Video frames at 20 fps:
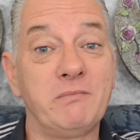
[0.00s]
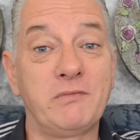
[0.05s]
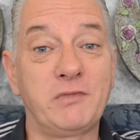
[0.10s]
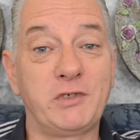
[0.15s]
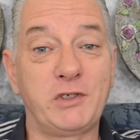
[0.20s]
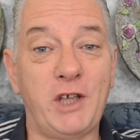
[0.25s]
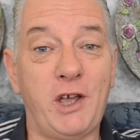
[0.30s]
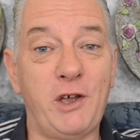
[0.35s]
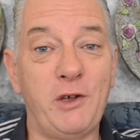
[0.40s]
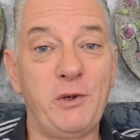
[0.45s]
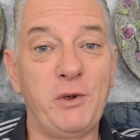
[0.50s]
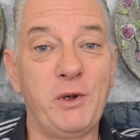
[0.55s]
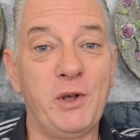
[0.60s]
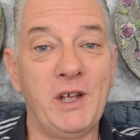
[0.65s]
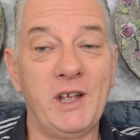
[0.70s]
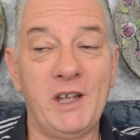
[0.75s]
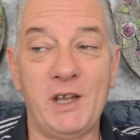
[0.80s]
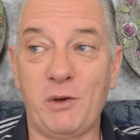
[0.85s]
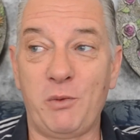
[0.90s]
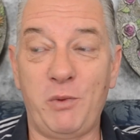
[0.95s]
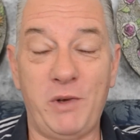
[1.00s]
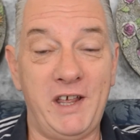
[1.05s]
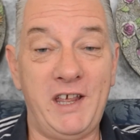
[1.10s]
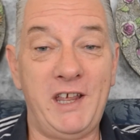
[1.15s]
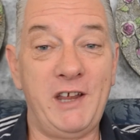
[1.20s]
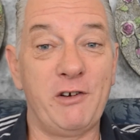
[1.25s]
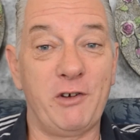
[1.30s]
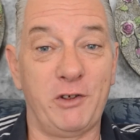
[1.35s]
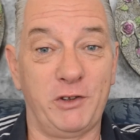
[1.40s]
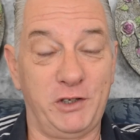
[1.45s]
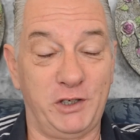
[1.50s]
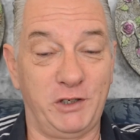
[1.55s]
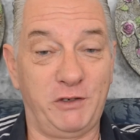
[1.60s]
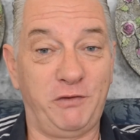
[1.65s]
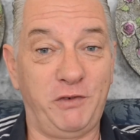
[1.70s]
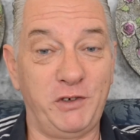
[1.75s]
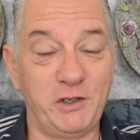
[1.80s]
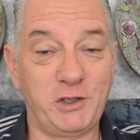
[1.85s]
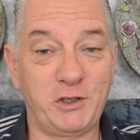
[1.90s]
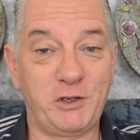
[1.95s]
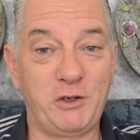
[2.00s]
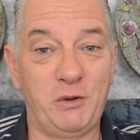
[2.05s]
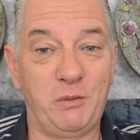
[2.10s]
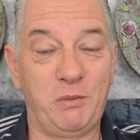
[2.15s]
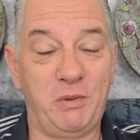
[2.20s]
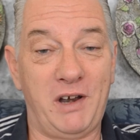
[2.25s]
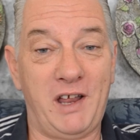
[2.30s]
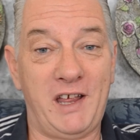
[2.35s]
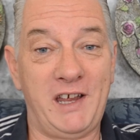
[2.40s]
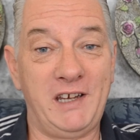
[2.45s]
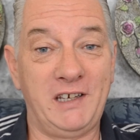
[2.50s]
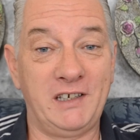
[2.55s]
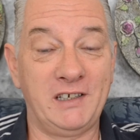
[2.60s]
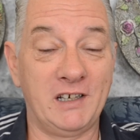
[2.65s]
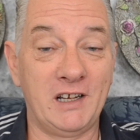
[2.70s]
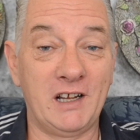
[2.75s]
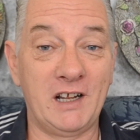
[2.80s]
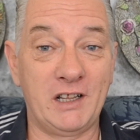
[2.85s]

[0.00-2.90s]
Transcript: So we're here on this physical plane.